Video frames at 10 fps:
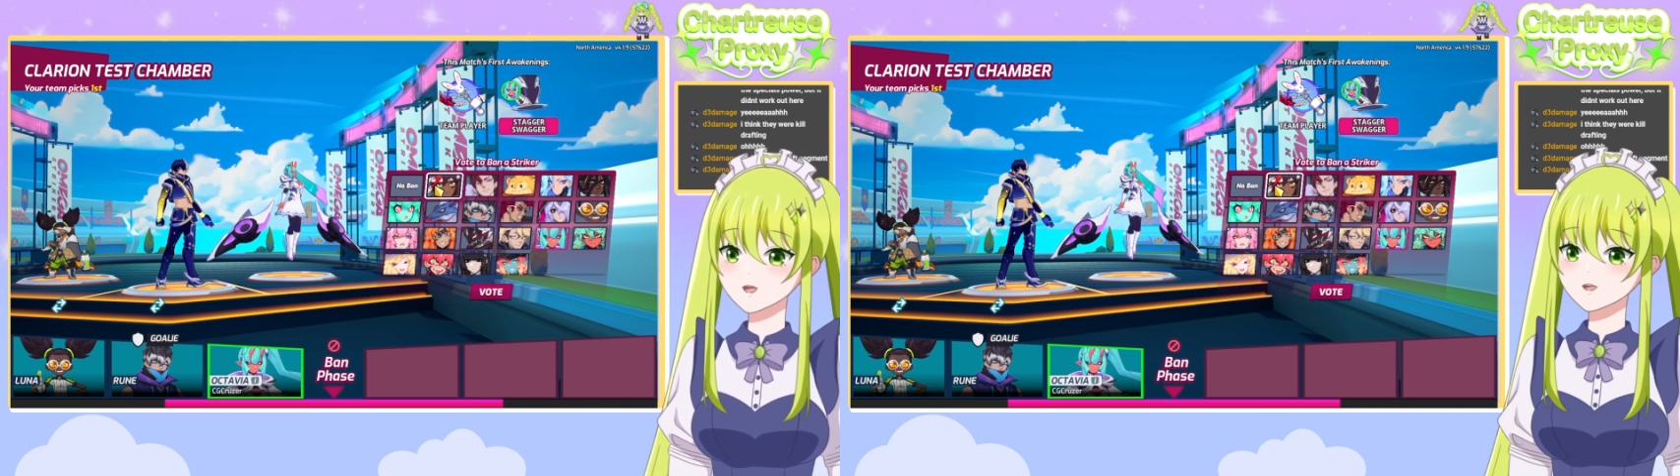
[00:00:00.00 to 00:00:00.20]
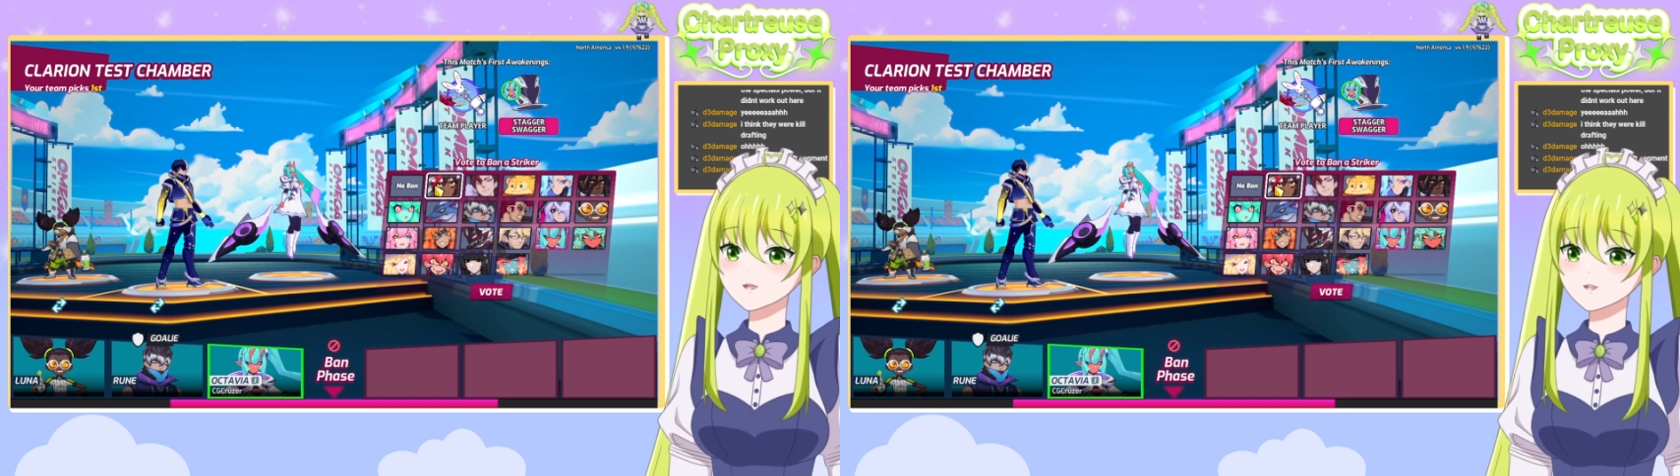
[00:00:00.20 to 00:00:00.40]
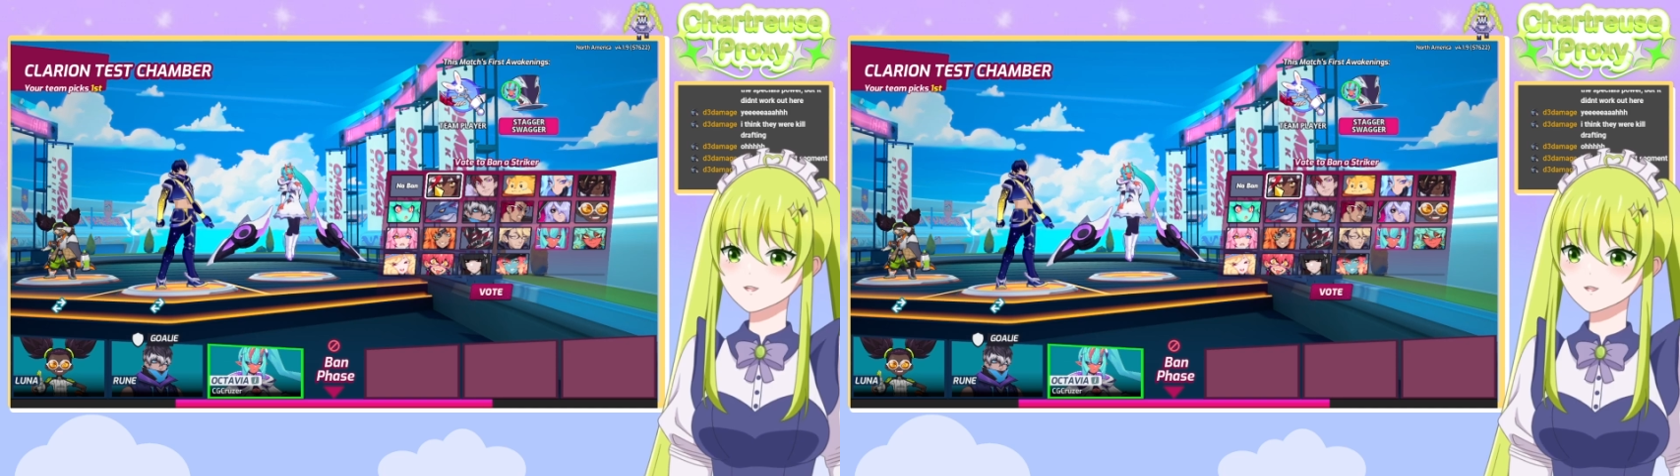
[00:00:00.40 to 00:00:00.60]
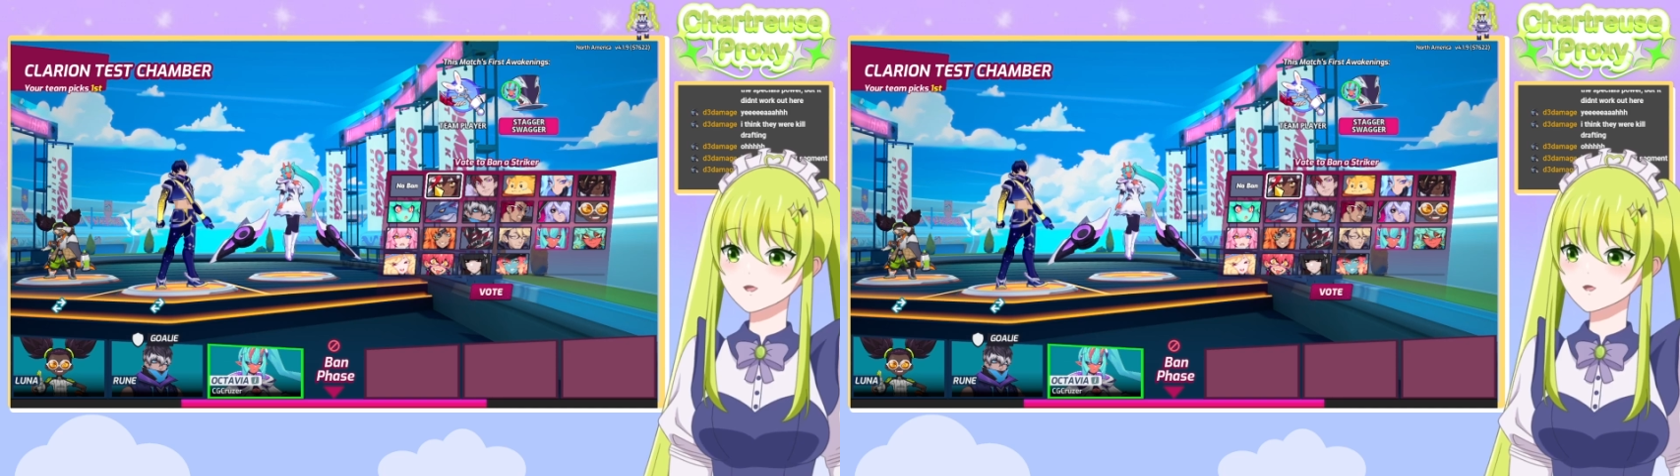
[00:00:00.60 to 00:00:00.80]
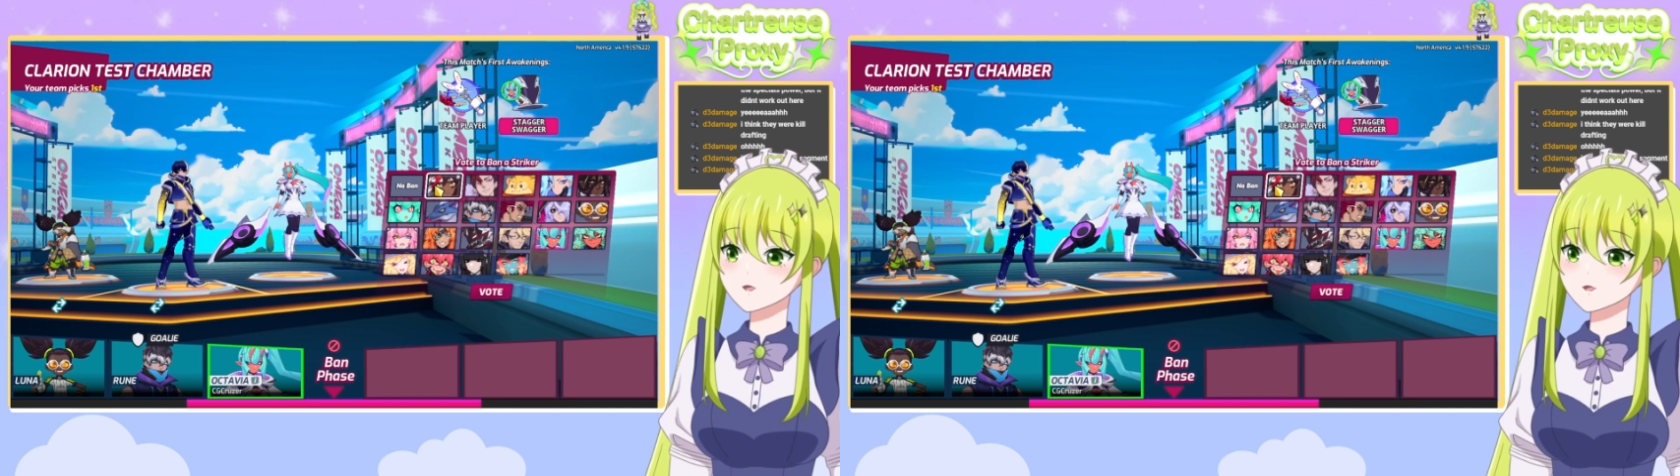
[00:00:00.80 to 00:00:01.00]
I can just
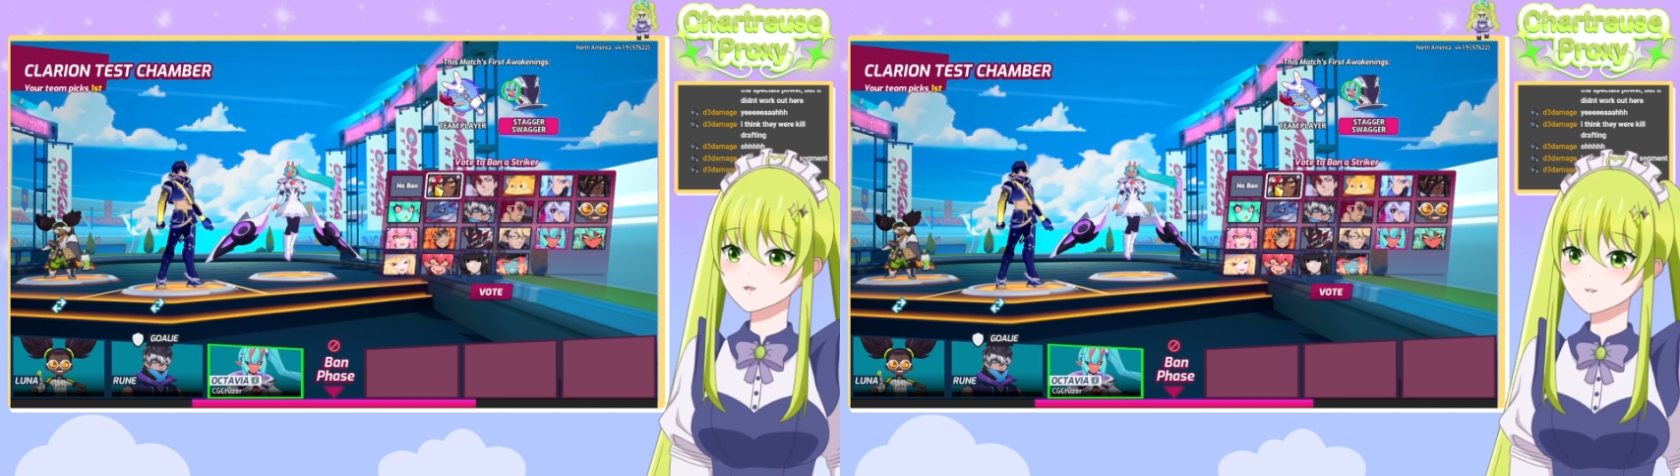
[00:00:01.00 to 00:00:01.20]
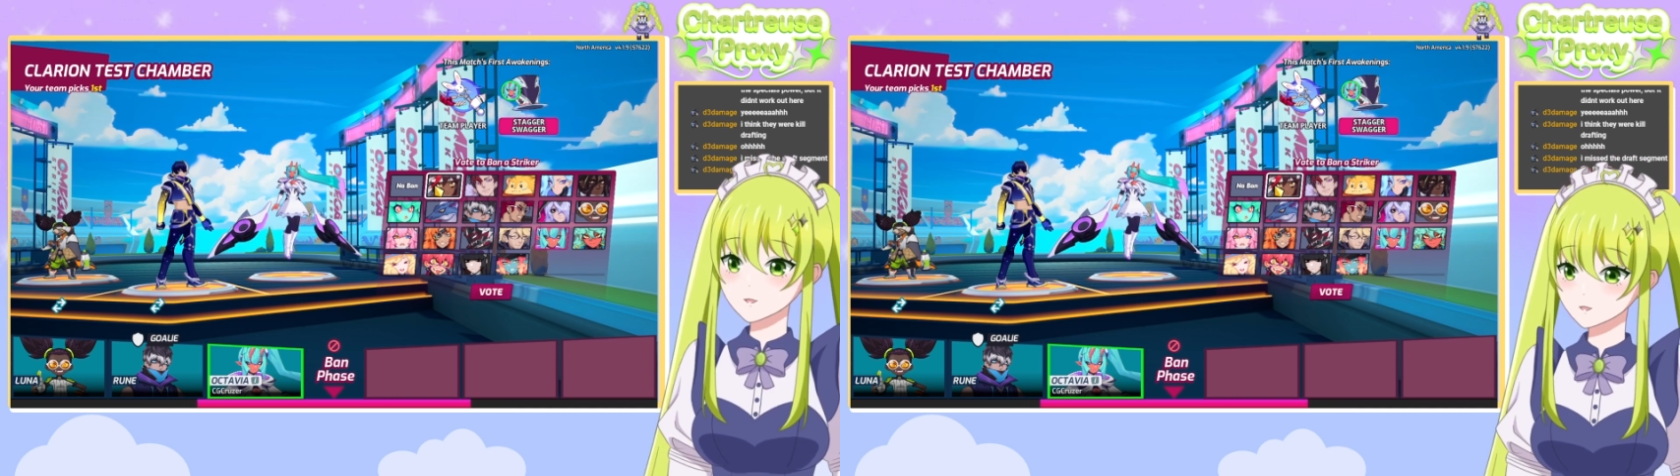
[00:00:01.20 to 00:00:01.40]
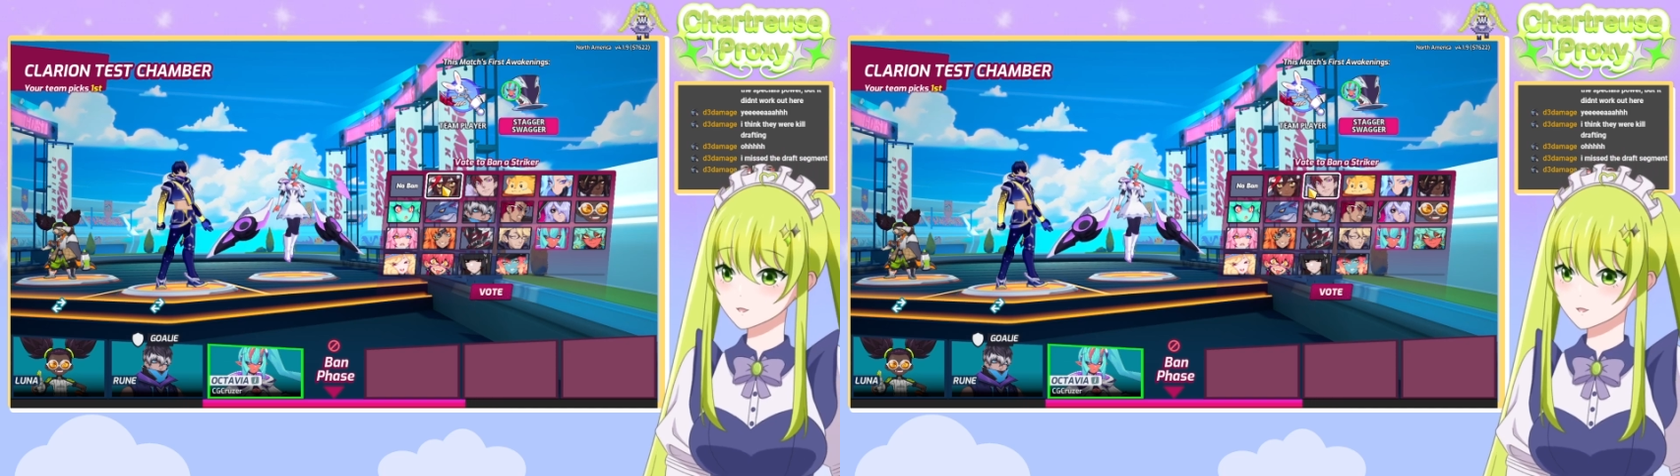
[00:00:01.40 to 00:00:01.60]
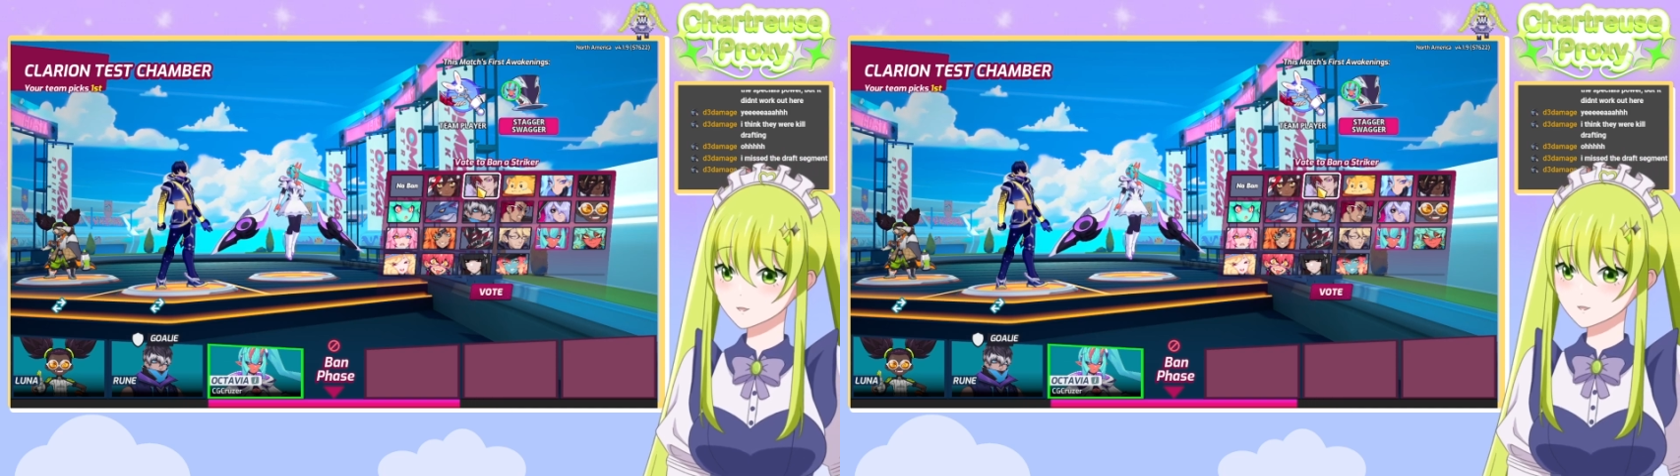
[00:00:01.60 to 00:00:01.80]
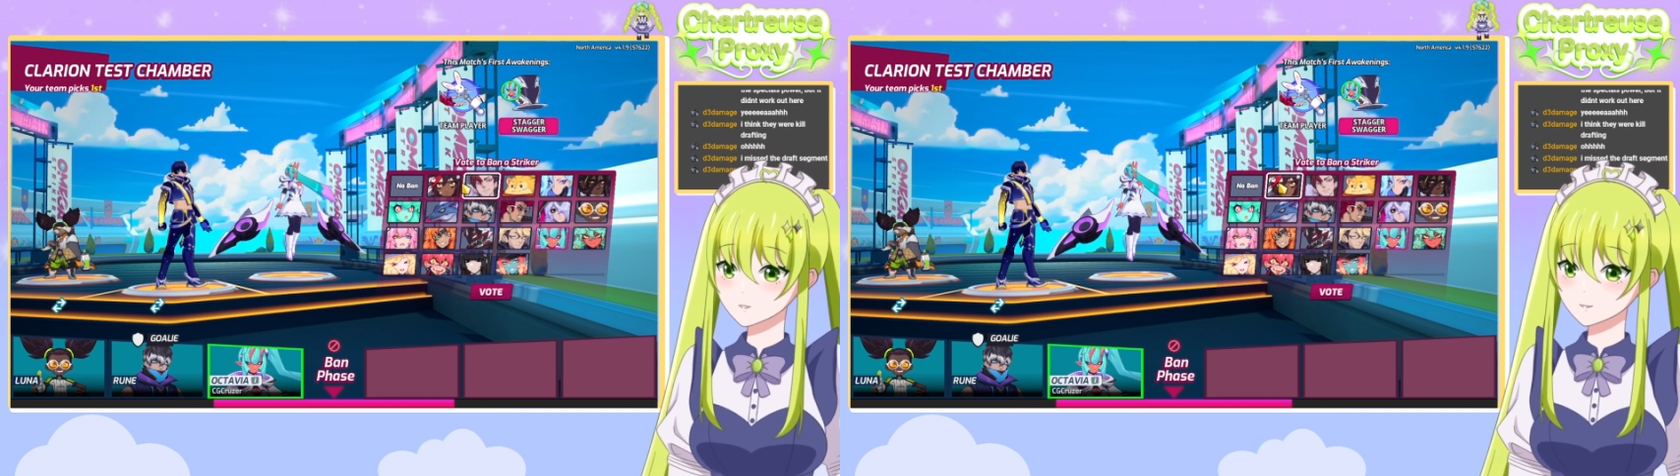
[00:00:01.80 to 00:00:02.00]
say, what are you gonna do?